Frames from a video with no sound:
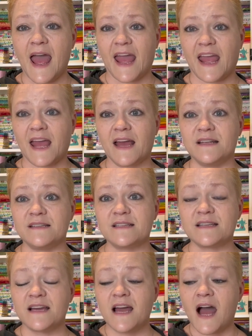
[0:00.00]

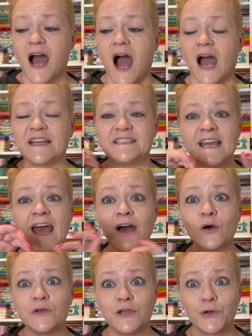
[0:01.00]
and I
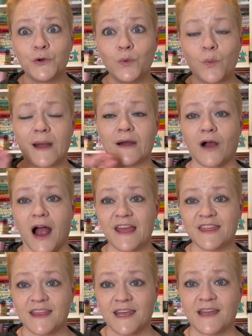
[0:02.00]
tell you where I
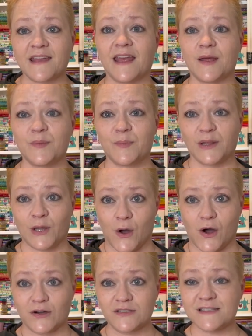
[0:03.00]
think it
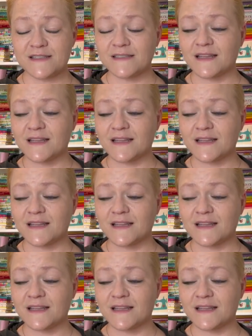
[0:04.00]
belongs,